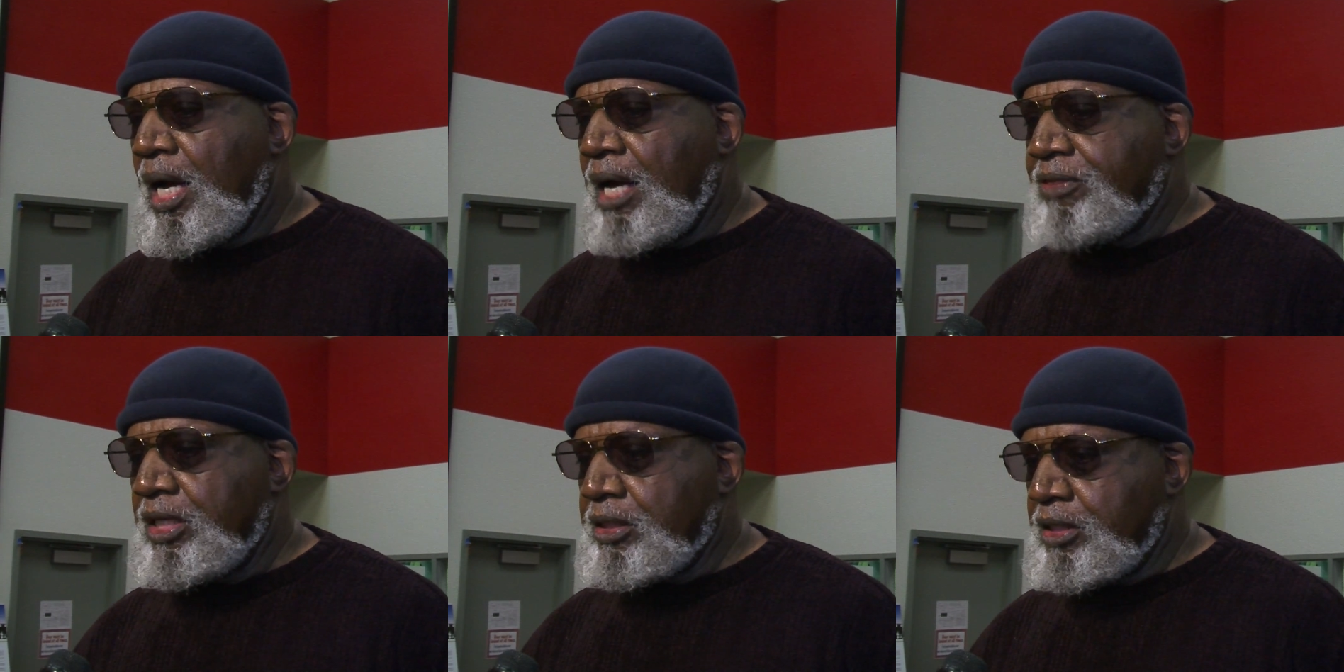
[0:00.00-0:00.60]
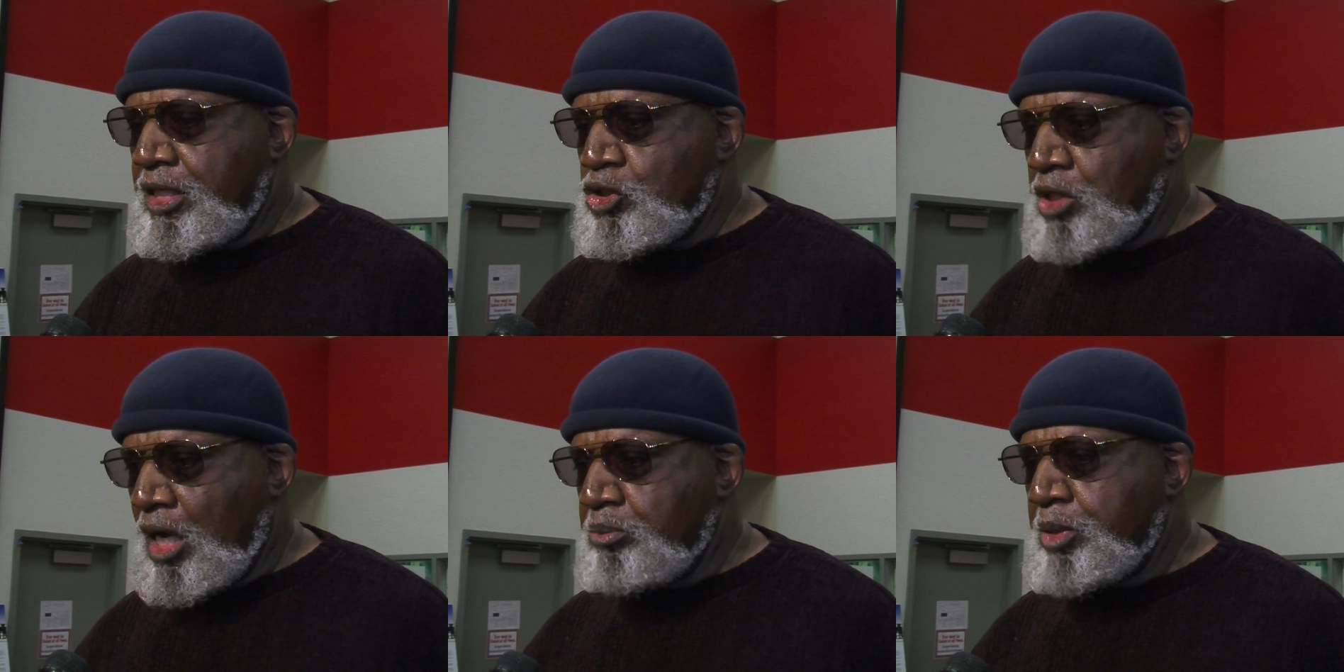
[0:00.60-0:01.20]
I think that these
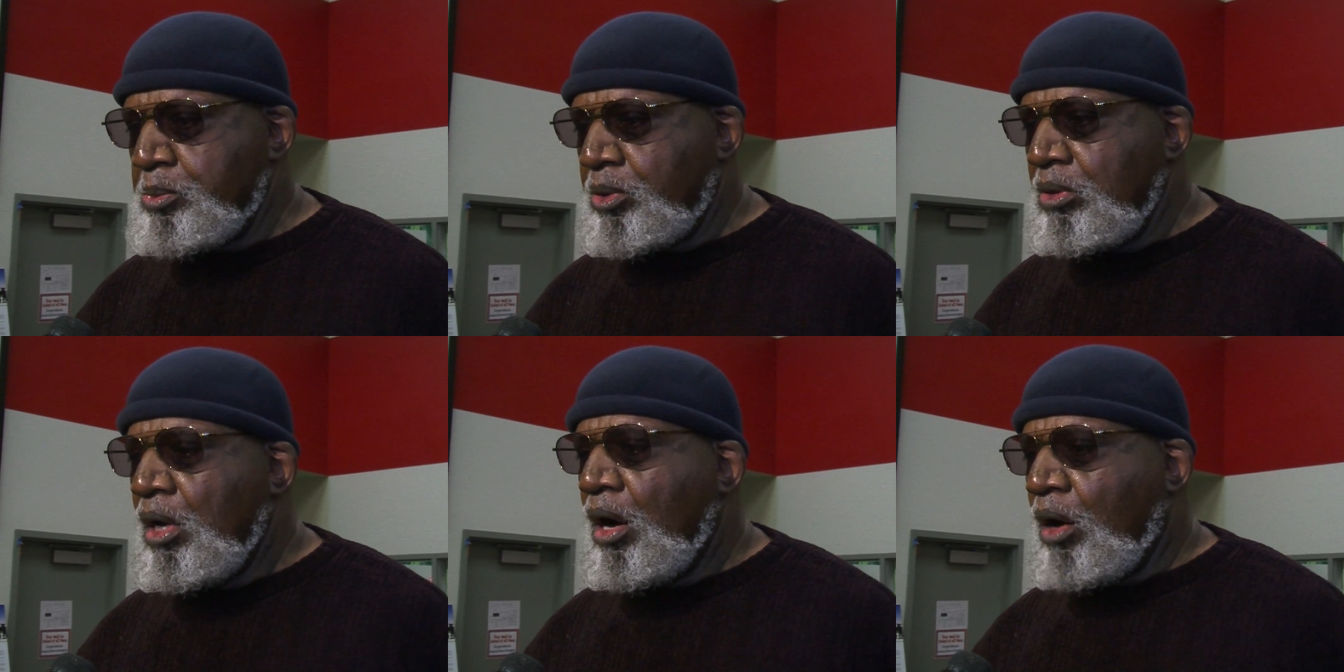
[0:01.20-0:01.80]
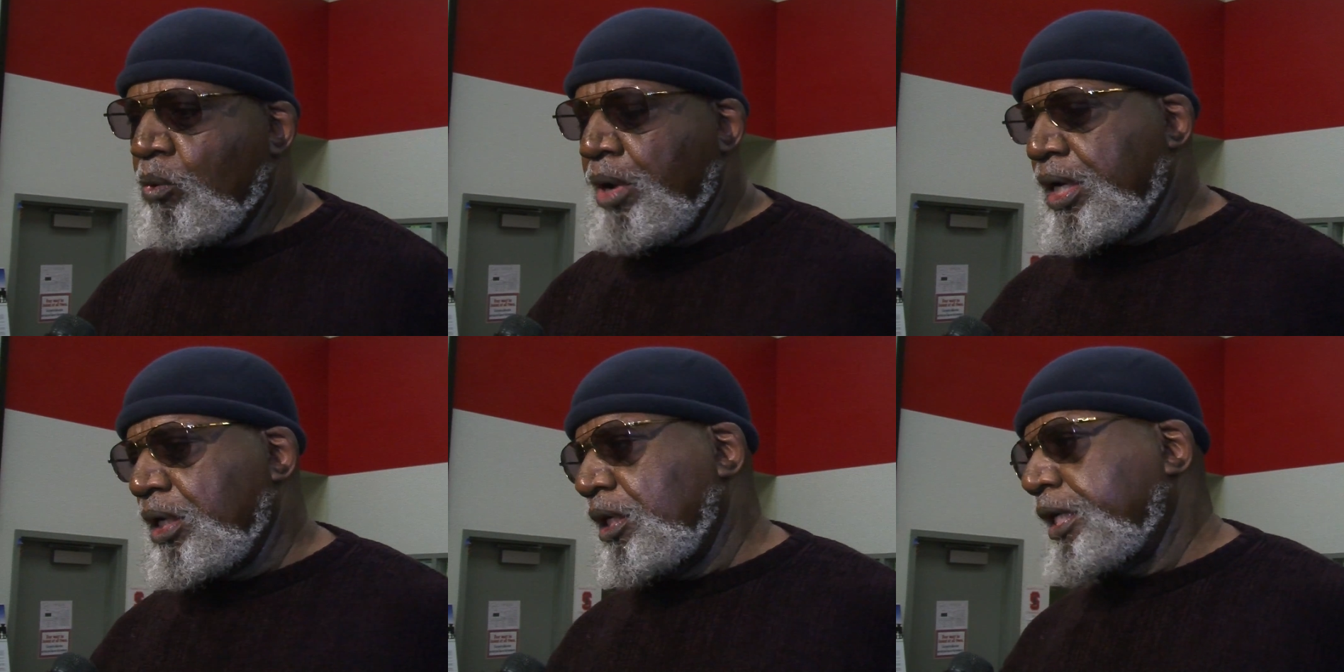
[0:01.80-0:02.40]
young people are
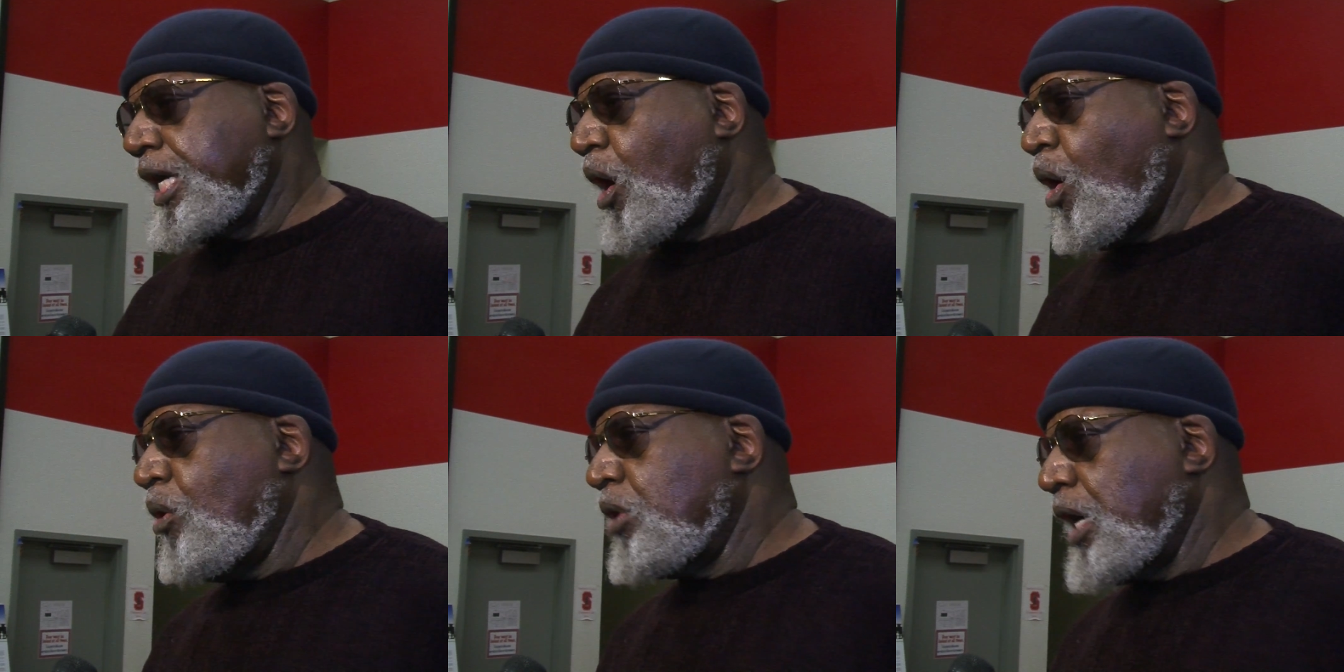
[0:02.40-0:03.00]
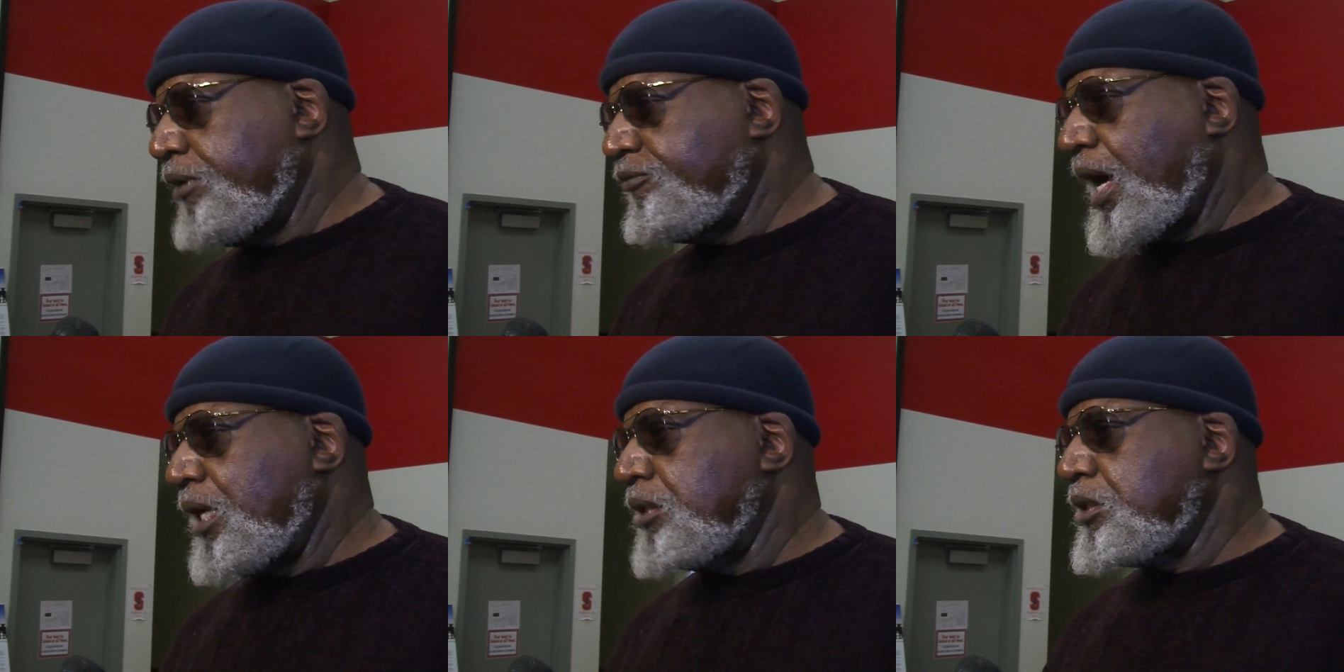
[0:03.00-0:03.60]
ready to look at all gun
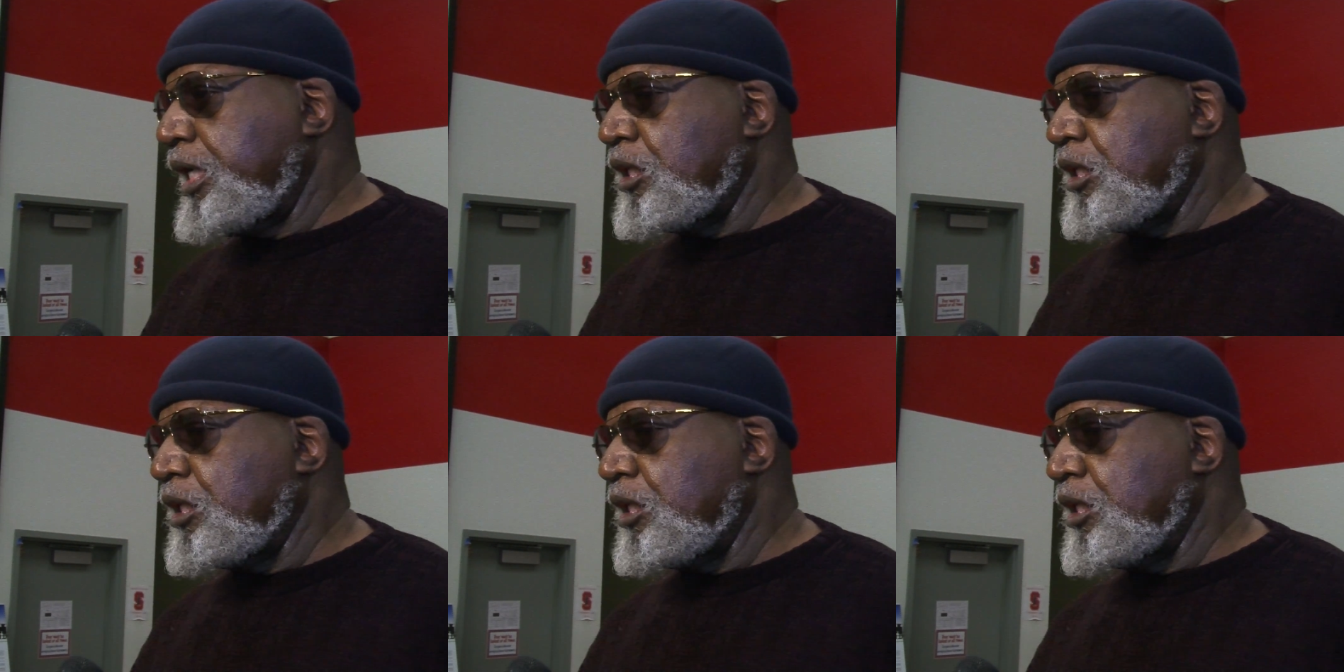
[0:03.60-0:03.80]
violence,